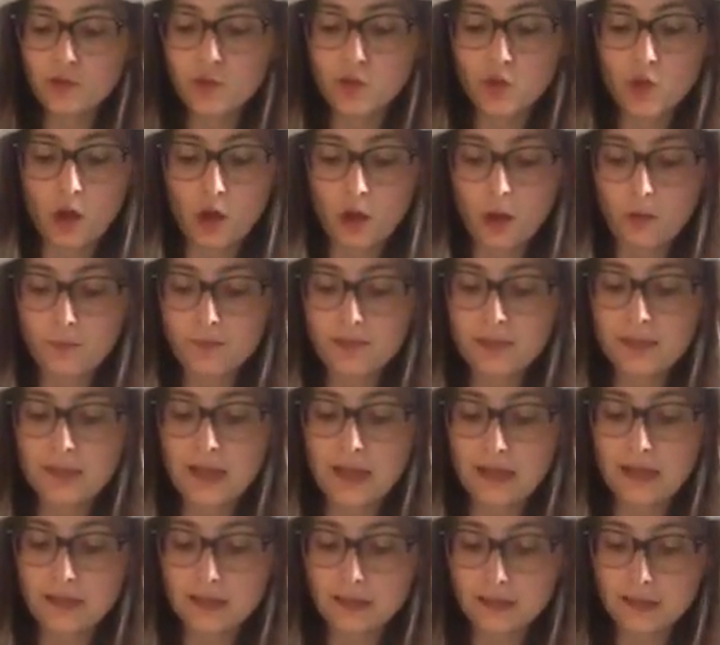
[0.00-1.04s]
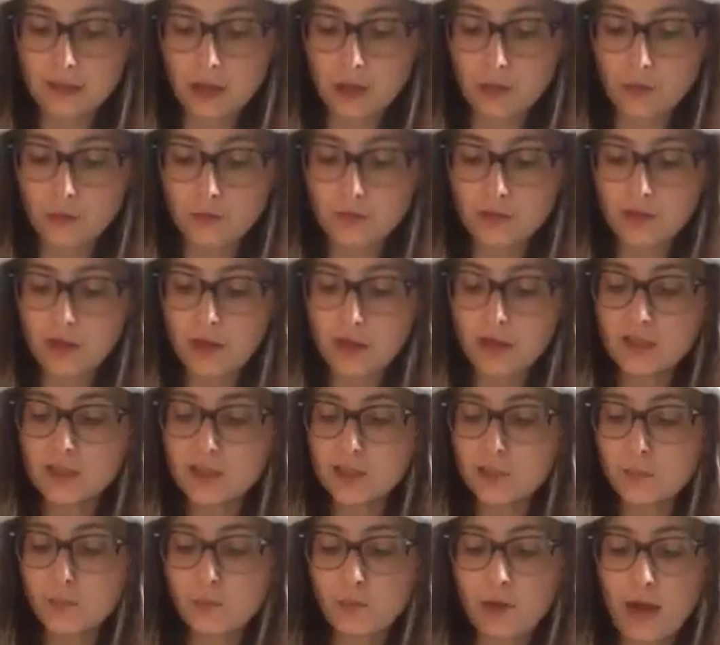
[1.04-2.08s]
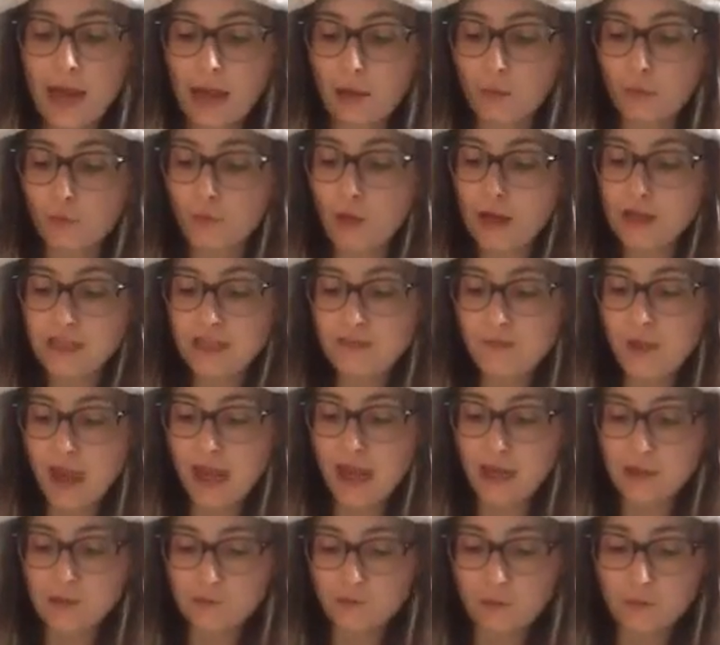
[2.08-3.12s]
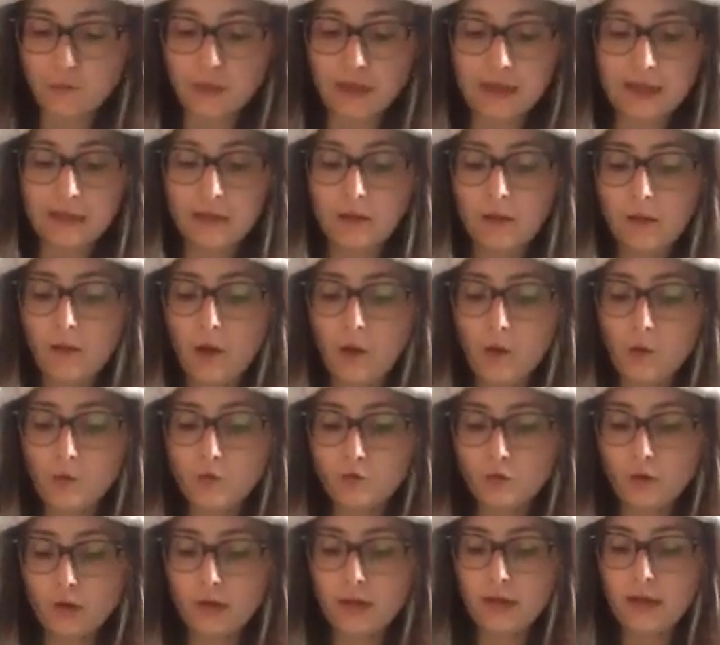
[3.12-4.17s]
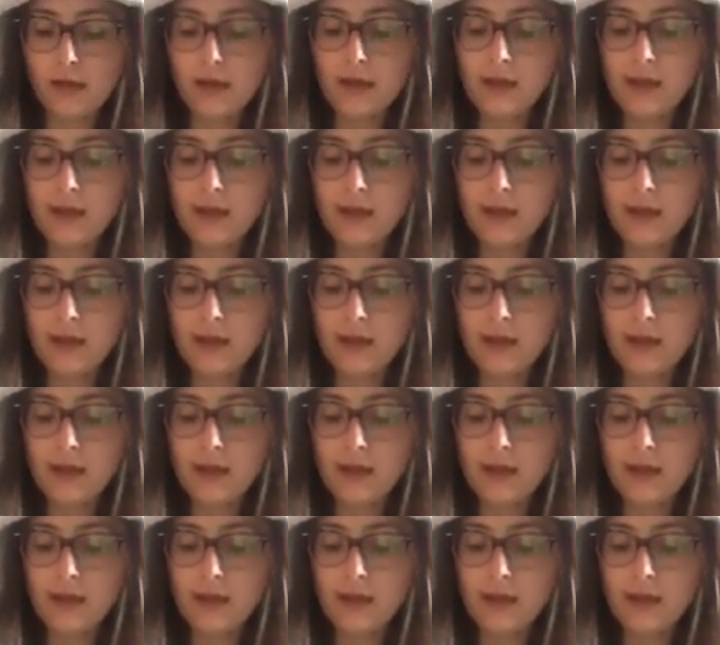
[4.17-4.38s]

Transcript: charms and antidotes sprang ready-made from the little cauldron